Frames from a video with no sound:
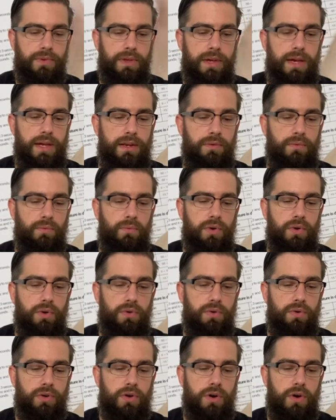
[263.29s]
and it
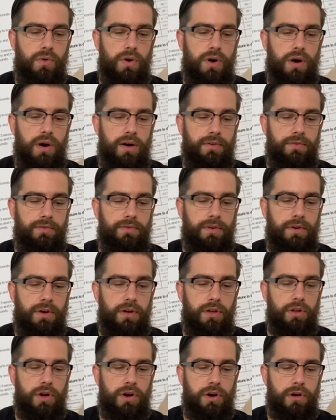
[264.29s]
will go off
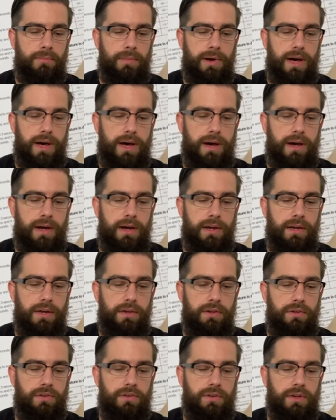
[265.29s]
alarm high.
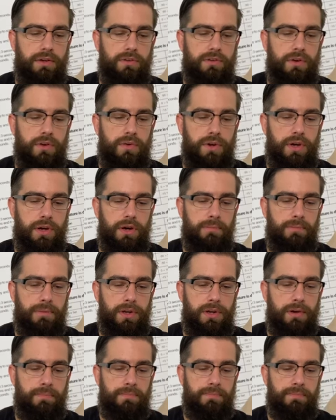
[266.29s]
You see it's going up
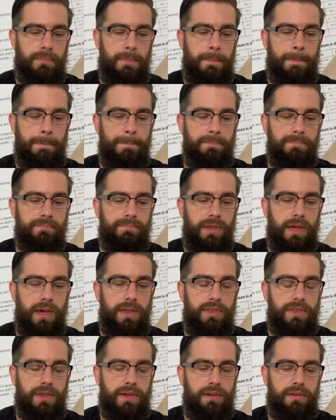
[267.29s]
and up
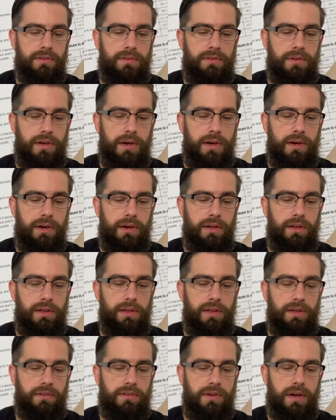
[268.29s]
and this uh,
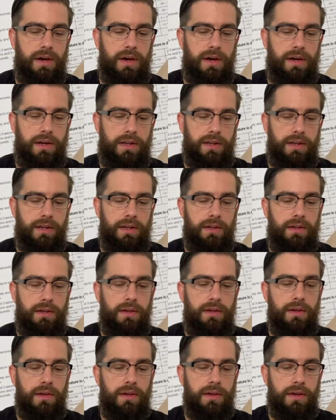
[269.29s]
clicks on
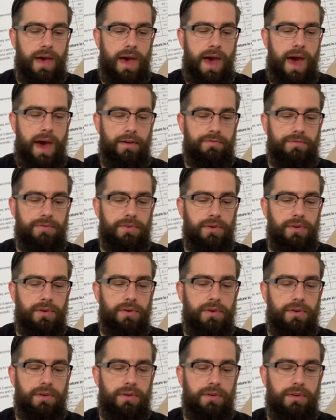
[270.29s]

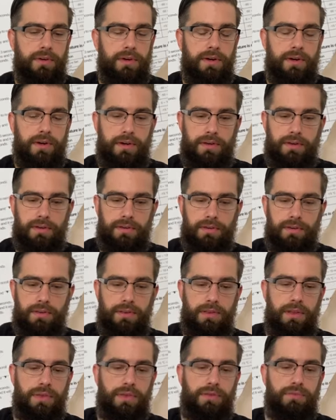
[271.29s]
after uh,
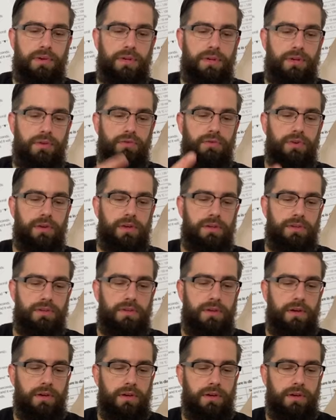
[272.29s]
the three degrees